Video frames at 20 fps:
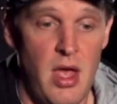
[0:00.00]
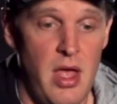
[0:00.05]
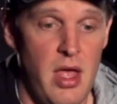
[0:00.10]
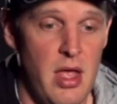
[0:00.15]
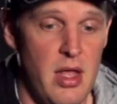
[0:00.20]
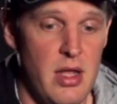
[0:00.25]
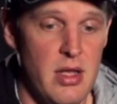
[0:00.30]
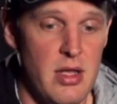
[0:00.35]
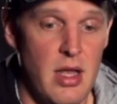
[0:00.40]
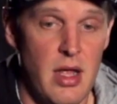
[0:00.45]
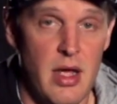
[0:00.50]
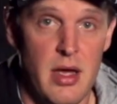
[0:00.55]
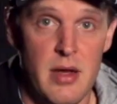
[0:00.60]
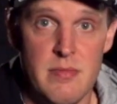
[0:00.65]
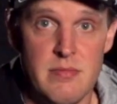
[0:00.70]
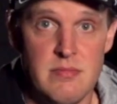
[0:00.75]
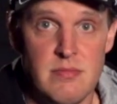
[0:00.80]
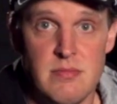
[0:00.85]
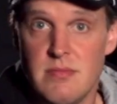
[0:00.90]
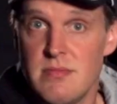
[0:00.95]
and
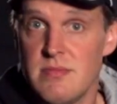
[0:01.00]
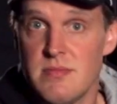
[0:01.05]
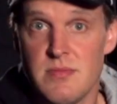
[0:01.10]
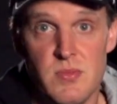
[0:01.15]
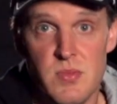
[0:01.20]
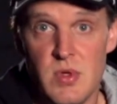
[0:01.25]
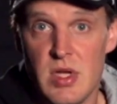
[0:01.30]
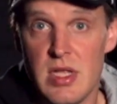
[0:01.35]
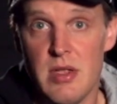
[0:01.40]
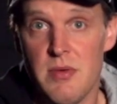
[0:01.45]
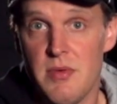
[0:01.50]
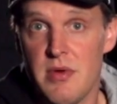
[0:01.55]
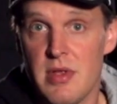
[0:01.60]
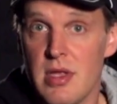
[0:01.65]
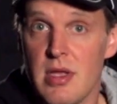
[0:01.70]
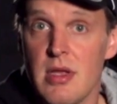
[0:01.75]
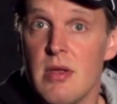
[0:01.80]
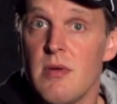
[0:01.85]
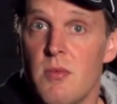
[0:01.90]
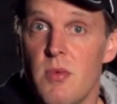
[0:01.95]

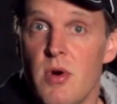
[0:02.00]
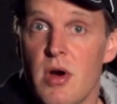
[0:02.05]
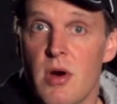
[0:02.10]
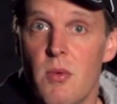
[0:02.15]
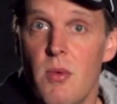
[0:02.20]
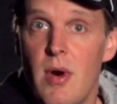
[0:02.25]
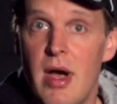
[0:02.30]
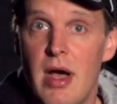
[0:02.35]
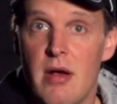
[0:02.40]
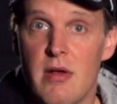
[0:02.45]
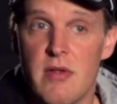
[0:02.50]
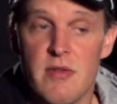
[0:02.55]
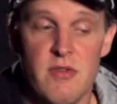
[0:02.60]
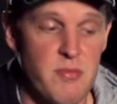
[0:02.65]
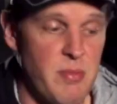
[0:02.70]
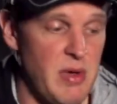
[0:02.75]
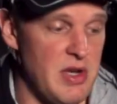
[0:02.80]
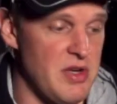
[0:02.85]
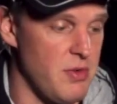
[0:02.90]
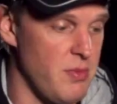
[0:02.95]
really work well,
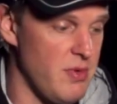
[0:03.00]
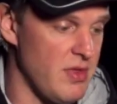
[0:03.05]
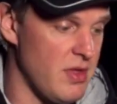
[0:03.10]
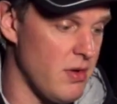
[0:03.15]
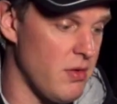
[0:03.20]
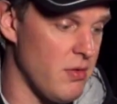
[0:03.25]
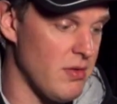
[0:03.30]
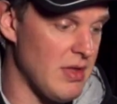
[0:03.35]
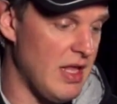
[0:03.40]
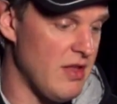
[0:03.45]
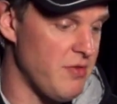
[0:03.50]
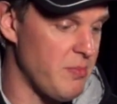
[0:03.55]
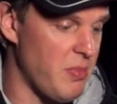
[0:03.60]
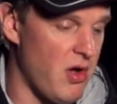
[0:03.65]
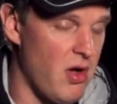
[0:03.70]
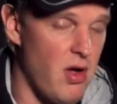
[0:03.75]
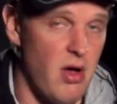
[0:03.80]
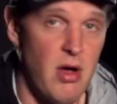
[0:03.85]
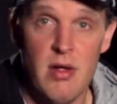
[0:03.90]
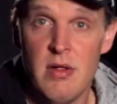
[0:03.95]
especially with an old Les
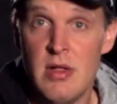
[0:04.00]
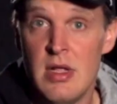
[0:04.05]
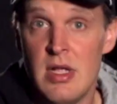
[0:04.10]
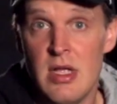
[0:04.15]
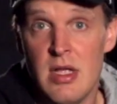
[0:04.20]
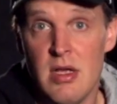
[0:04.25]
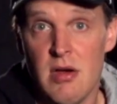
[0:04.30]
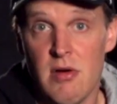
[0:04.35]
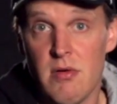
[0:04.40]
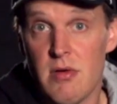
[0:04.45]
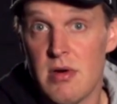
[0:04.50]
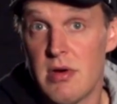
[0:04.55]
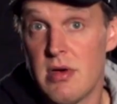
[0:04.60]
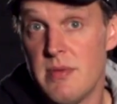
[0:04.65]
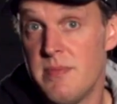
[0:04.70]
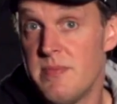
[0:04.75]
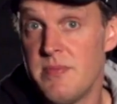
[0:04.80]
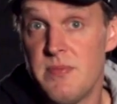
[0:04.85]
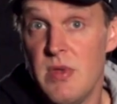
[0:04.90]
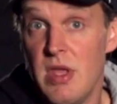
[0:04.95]
Paul
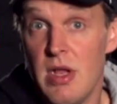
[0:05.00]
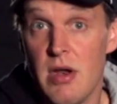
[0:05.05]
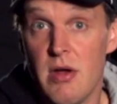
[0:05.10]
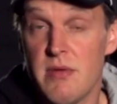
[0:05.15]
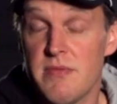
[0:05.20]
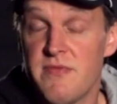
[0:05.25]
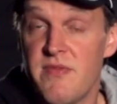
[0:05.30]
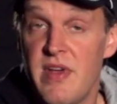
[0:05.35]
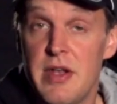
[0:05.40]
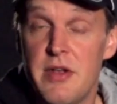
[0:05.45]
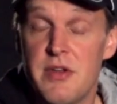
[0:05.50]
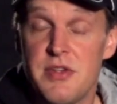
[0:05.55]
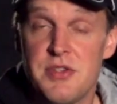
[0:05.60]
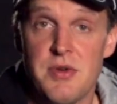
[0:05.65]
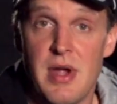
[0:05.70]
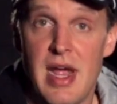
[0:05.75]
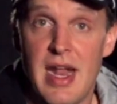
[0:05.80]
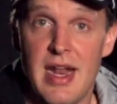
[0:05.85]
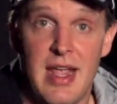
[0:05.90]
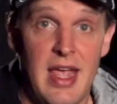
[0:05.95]
or a Fender
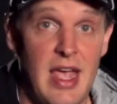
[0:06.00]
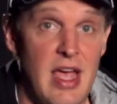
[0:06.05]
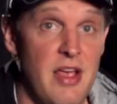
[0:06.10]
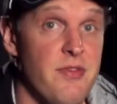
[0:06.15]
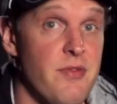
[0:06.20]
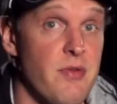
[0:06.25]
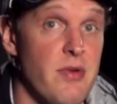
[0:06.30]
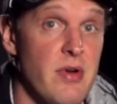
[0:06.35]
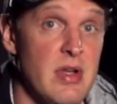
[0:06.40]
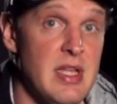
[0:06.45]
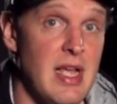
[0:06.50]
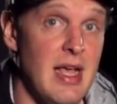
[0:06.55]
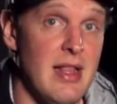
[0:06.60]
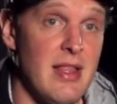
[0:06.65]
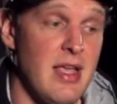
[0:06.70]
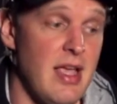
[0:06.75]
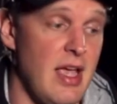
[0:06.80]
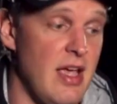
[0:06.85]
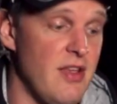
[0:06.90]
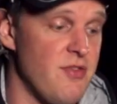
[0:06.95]
Stratocaster or a
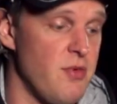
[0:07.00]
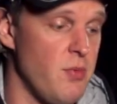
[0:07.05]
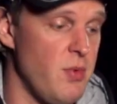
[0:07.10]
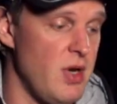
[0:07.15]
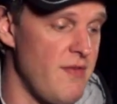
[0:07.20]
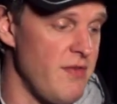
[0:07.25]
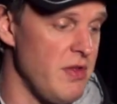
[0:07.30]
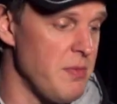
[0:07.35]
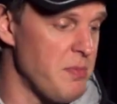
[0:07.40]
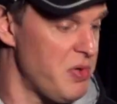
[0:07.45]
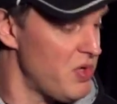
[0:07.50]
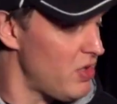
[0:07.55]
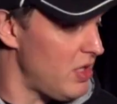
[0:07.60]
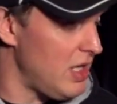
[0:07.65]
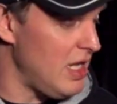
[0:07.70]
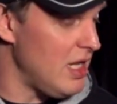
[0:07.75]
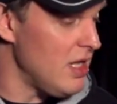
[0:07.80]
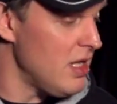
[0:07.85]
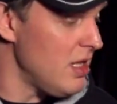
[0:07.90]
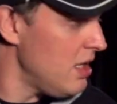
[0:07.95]
Telecaster. Whatever you
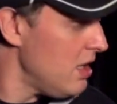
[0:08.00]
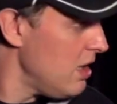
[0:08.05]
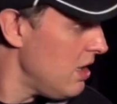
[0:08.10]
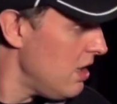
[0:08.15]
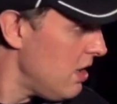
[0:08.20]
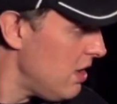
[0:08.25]
put into